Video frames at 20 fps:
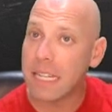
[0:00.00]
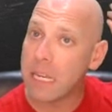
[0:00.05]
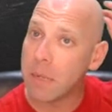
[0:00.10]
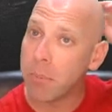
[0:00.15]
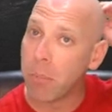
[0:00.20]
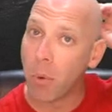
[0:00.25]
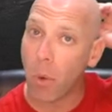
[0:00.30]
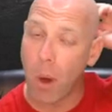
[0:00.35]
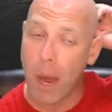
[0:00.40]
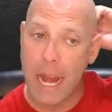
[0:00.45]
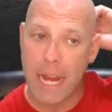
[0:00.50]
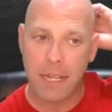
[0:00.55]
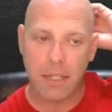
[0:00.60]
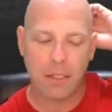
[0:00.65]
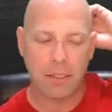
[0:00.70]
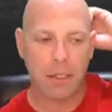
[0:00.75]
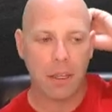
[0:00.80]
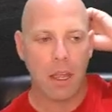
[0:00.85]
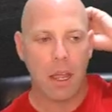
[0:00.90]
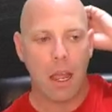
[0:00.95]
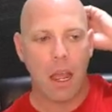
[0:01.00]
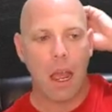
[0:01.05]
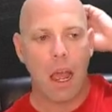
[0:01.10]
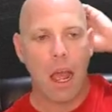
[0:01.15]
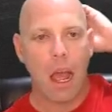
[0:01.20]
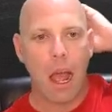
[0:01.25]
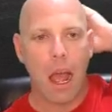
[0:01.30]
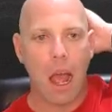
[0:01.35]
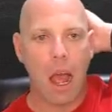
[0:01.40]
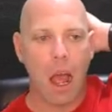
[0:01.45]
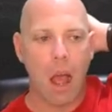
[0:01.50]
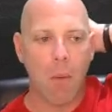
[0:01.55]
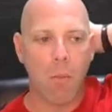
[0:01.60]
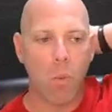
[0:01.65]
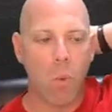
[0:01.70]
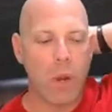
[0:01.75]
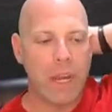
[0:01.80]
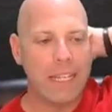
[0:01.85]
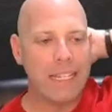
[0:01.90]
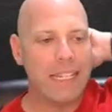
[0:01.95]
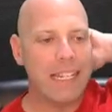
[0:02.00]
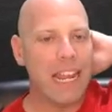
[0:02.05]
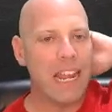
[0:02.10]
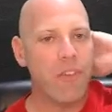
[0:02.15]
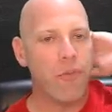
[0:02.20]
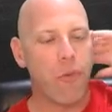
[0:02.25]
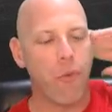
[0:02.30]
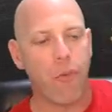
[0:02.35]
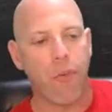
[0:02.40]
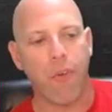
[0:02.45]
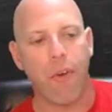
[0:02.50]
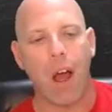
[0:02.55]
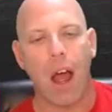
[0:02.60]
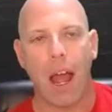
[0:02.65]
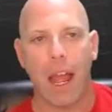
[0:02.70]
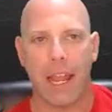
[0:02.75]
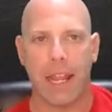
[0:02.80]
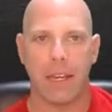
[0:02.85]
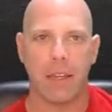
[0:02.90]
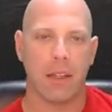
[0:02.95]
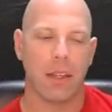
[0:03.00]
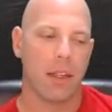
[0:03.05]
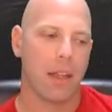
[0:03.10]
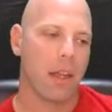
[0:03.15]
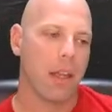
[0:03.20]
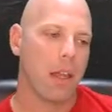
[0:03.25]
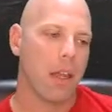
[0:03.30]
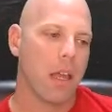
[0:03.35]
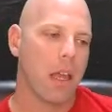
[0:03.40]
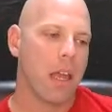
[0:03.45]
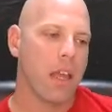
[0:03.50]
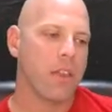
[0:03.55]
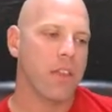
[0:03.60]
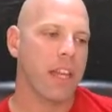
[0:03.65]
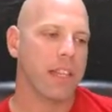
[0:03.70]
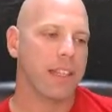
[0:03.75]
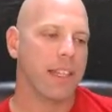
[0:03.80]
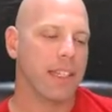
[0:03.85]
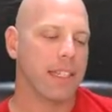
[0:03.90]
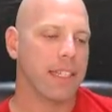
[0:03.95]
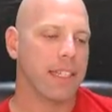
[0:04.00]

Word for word: he breaks um, we did find that the